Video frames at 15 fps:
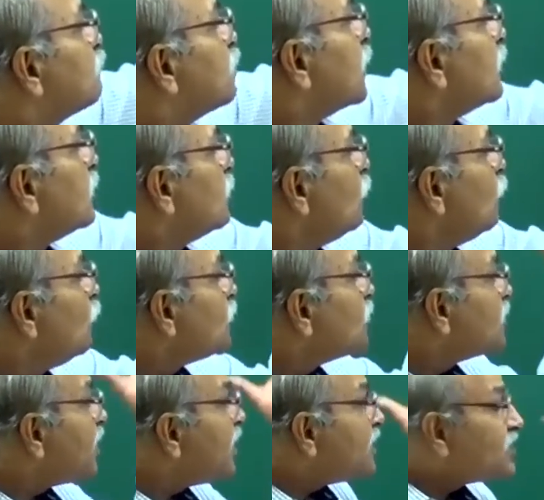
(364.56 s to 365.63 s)

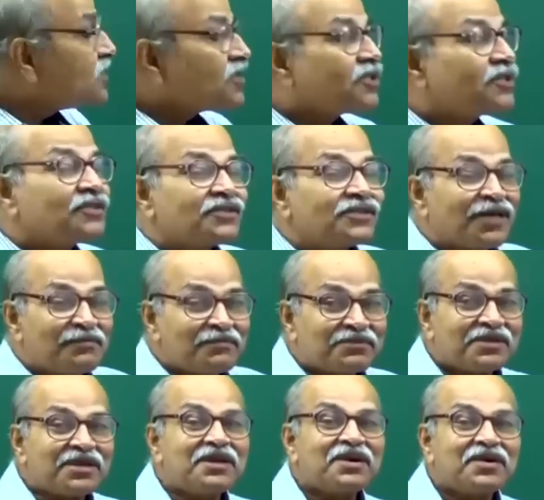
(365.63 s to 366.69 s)
produces
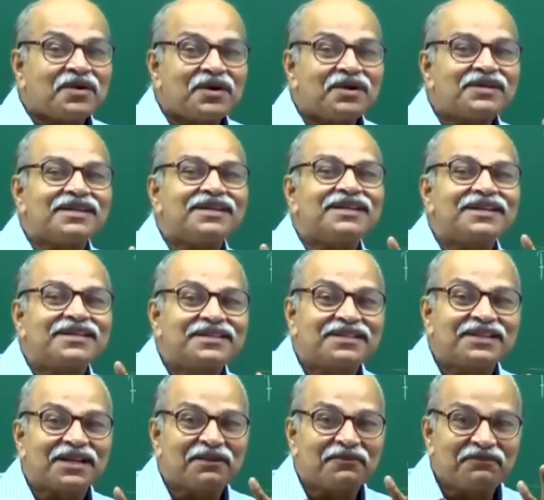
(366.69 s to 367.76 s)
something called
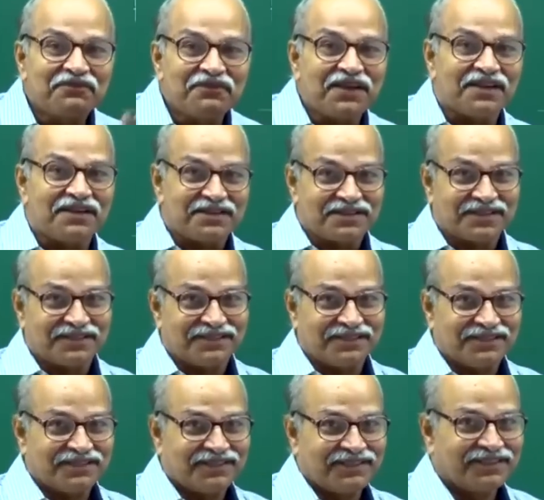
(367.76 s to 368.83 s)
electric field.
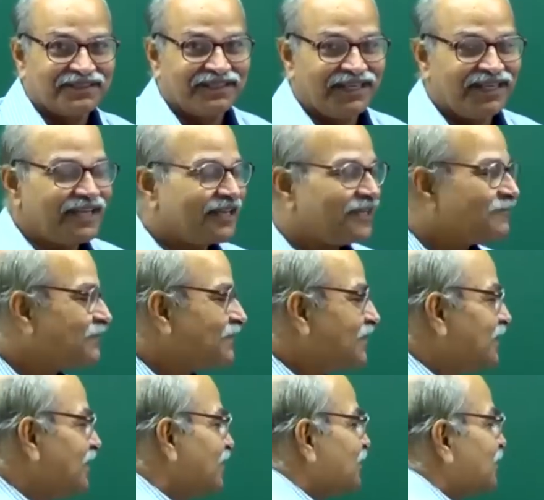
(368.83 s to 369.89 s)
Okay.
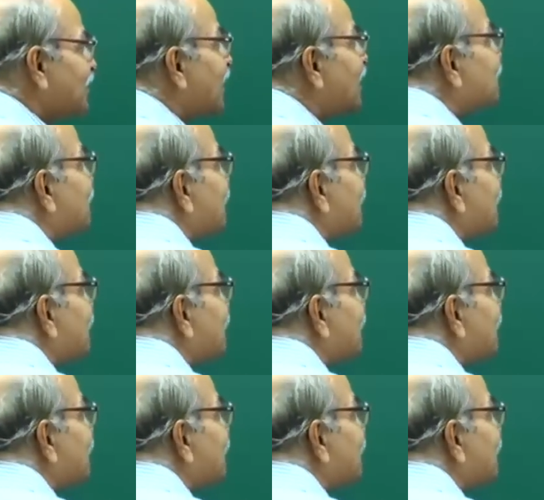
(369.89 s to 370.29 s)
So, that